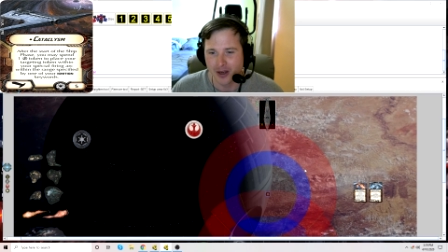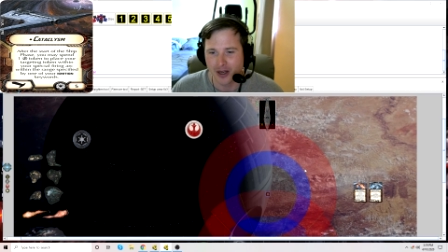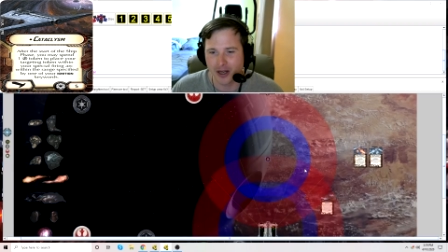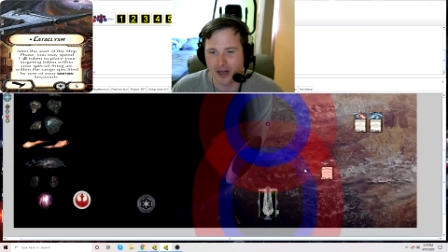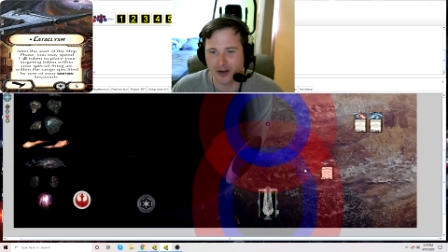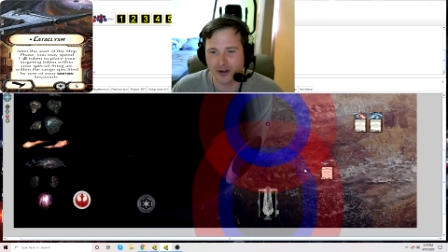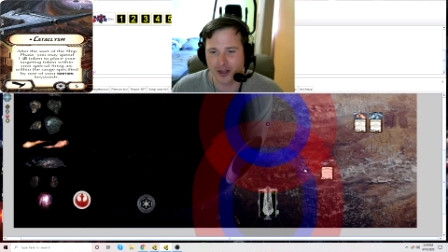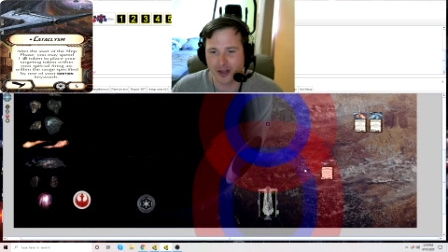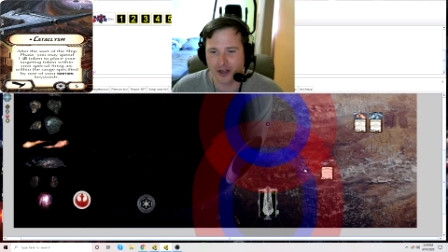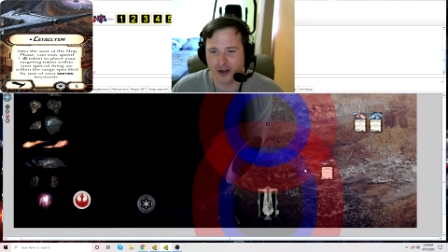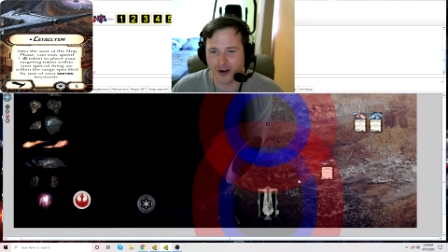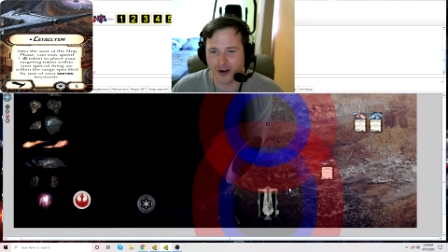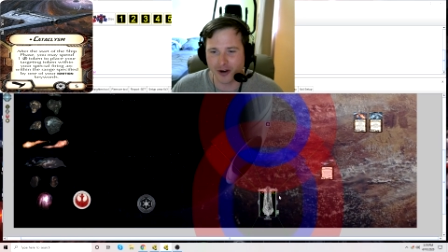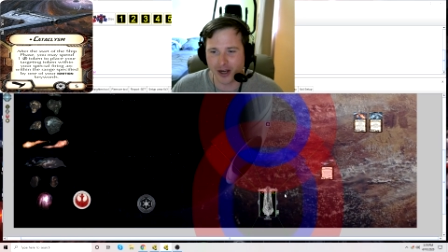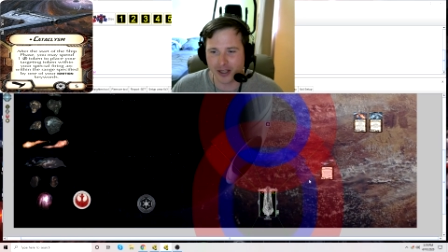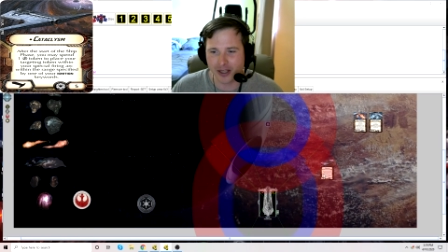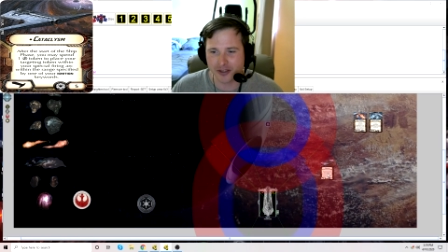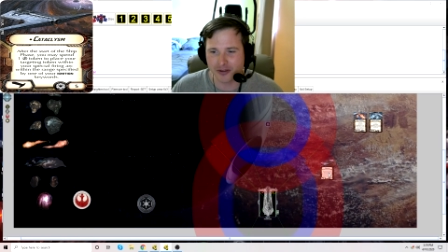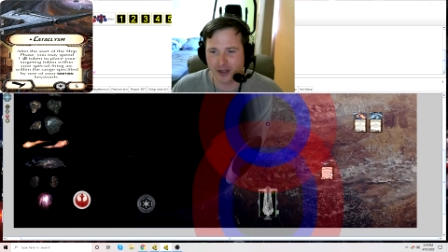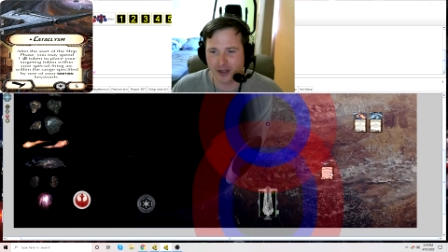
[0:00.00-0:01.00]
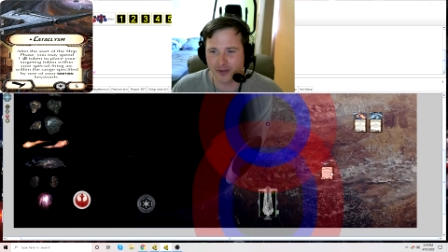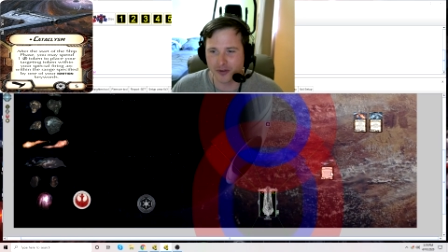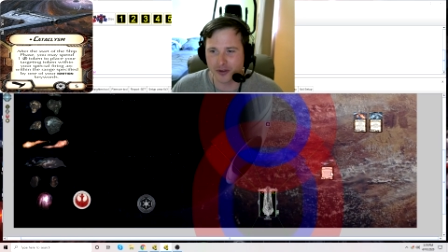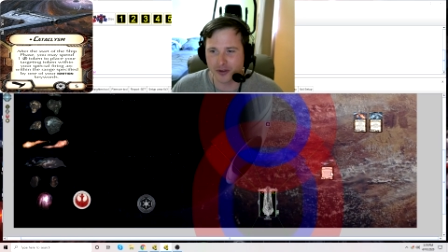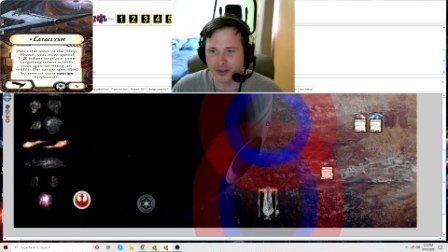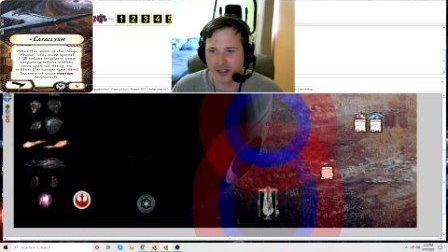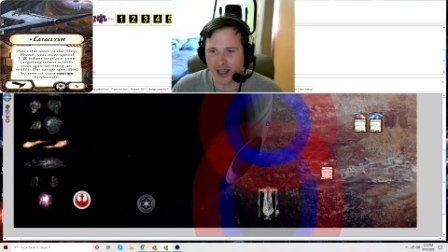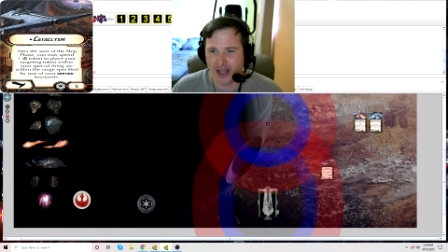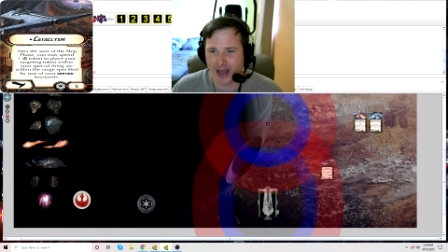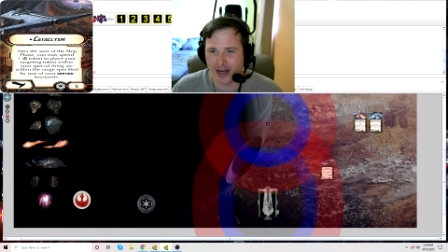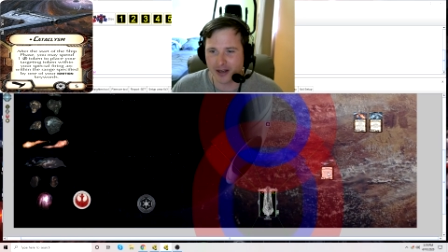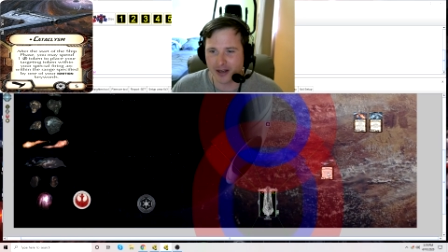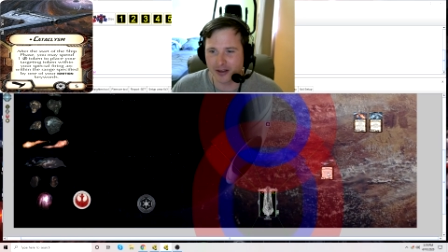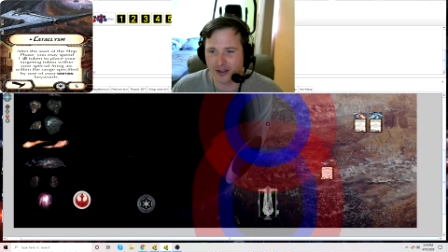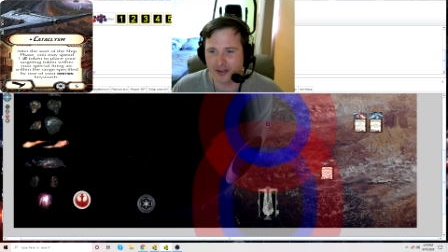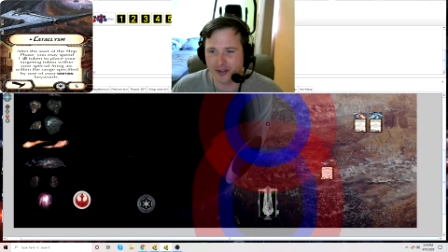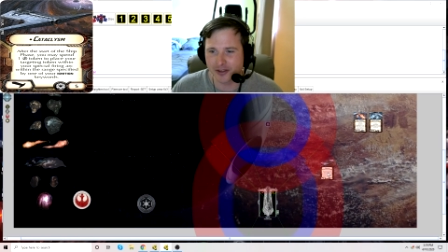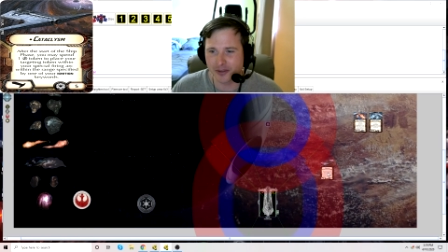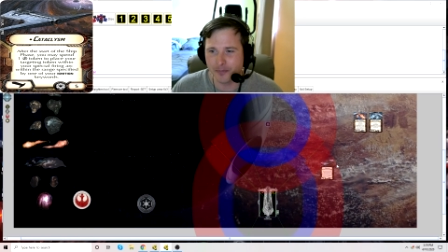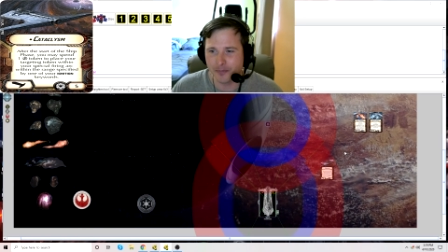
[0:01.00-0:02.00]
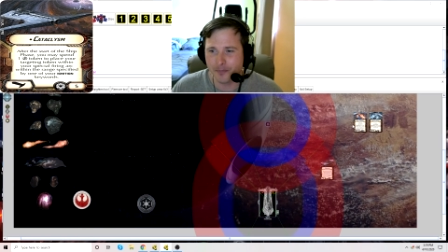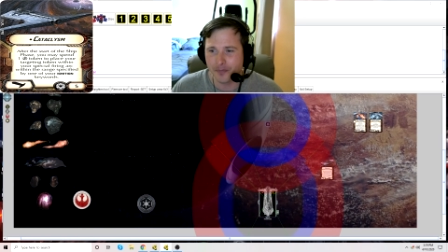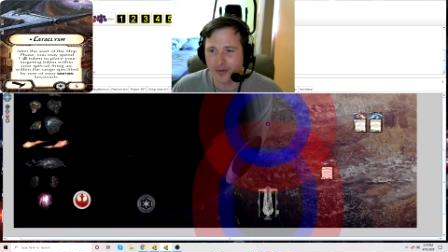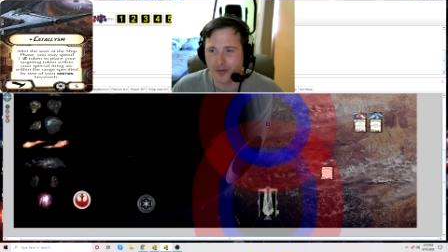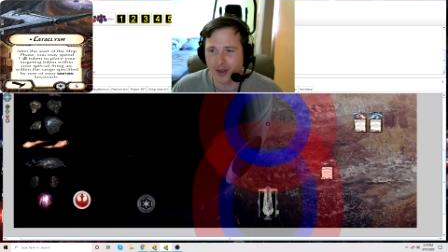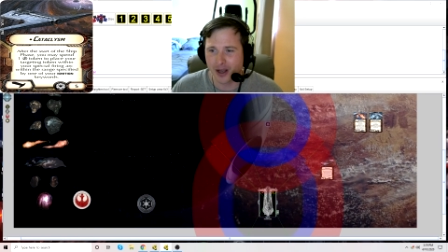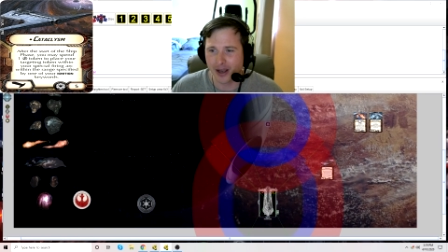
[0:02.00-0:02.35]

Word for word: And you're like, all right, so I've used Cataclysm,